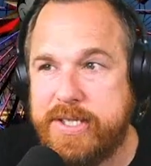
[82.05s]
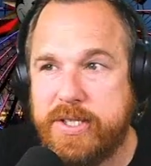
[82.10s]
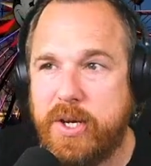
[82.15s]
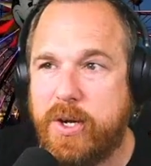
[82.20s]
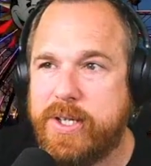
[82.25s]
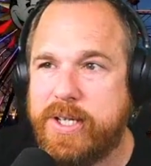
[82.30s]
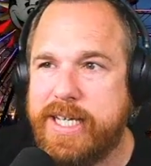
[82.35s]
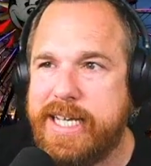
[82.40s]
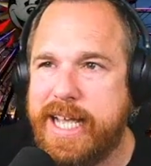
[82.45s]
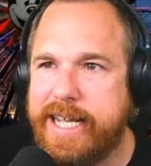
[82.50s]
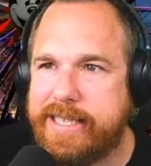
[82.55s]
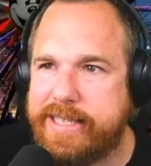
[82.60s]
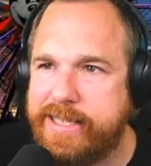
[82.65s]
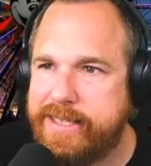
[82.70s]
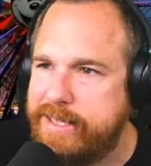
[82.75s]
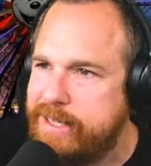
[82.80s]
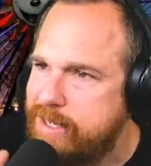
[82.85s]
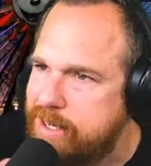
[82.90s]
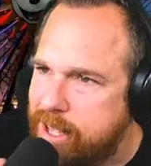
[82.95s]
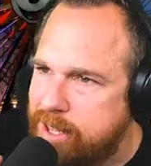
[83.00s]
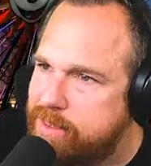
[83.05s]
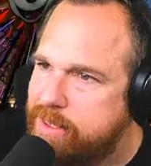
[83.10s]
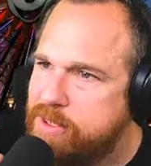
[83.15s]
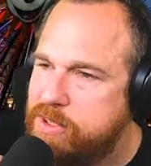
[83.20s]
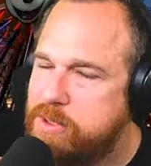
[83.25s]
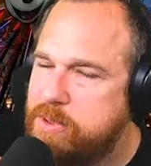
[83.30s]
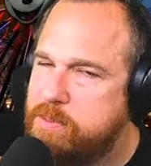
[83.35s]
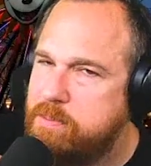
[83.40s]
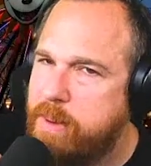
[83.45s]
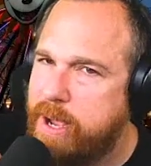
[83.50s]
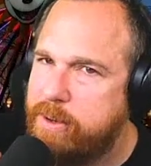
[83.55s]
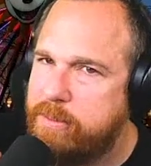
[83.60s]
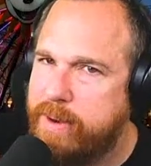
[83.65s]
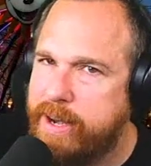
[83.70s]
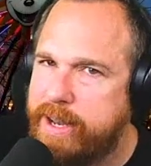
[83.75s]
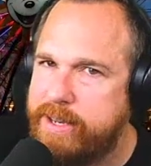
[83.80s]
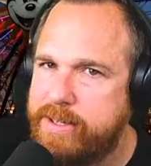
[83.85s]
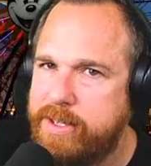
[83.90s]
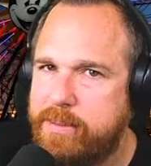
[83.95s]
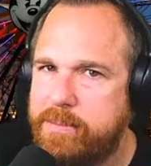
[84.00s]
It's all connected, nothing's by
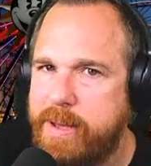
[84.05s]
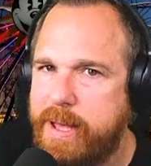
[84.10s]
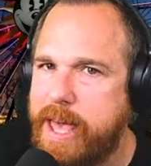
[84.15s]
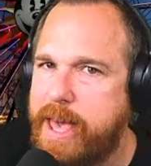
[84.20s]
random.